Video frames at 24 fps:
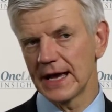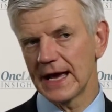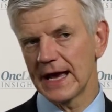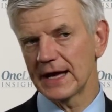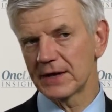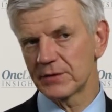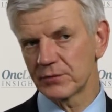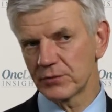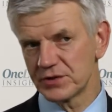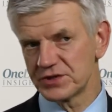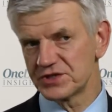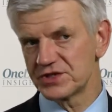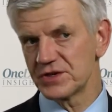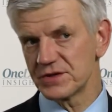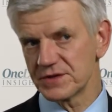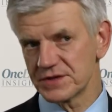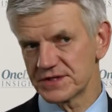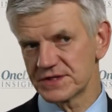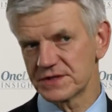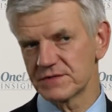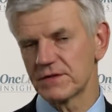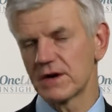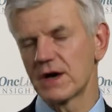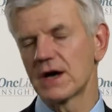and
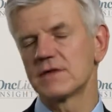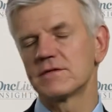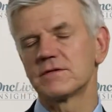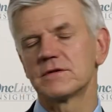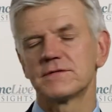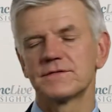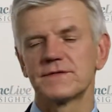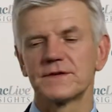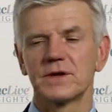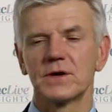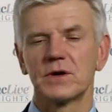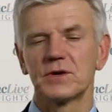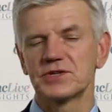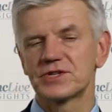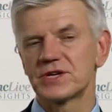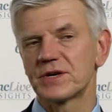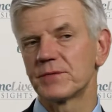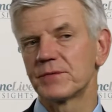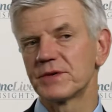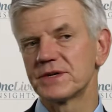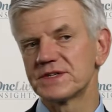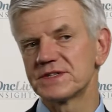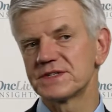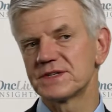reduced survival for the
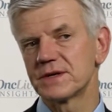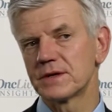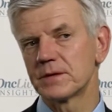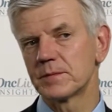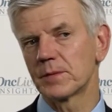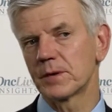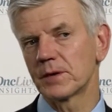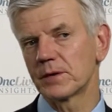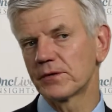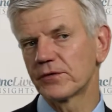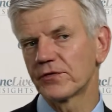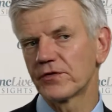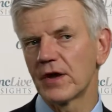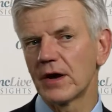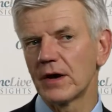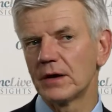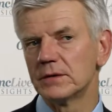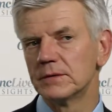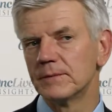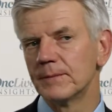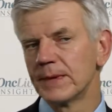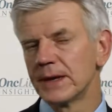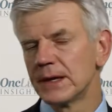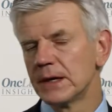Hodgkin-Reed-Sternberg
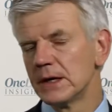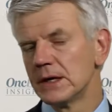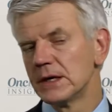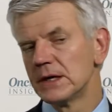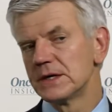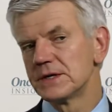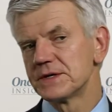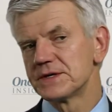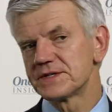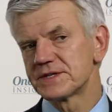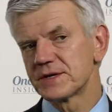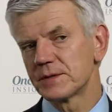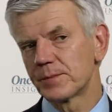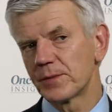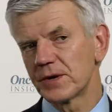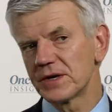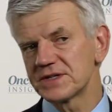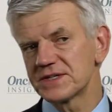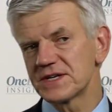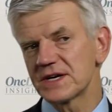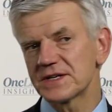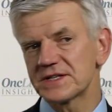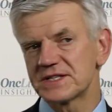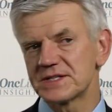cell. So
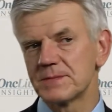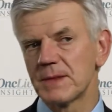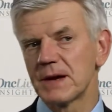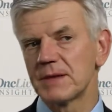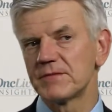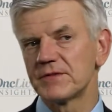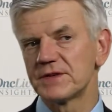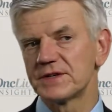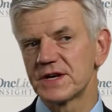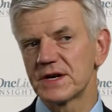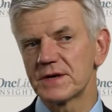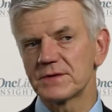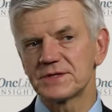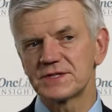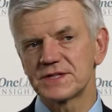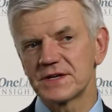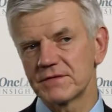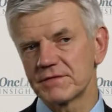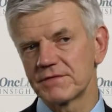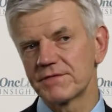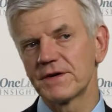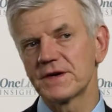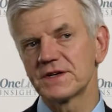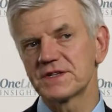brentuximab
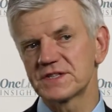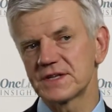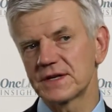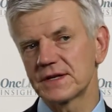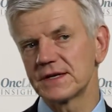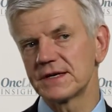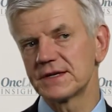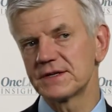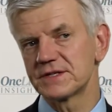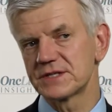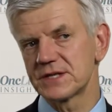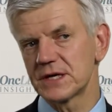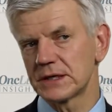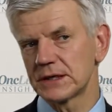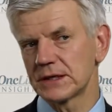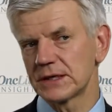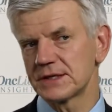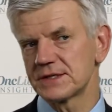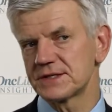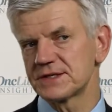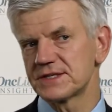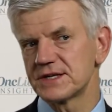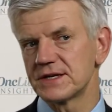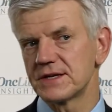vedotin firstly
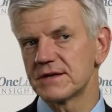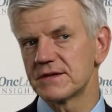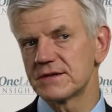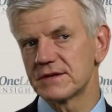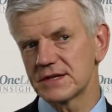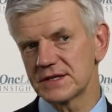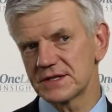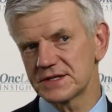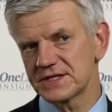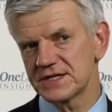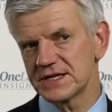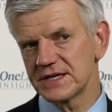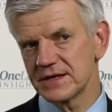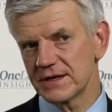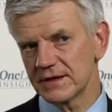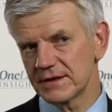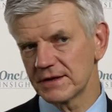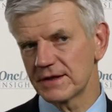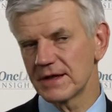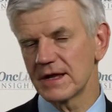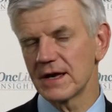targets CD30, and